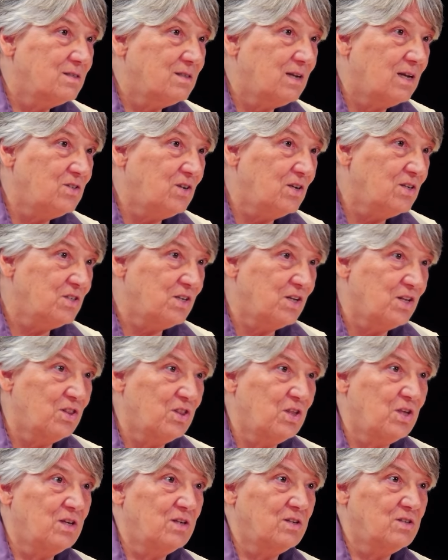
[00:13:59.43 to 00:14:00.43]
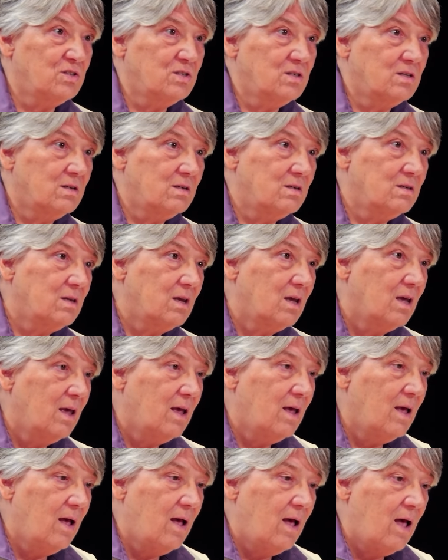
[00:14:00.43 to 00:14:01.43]
digesting things and
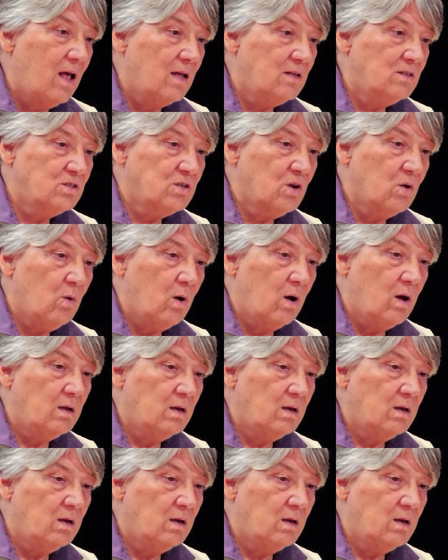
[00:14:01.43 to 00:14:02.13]
so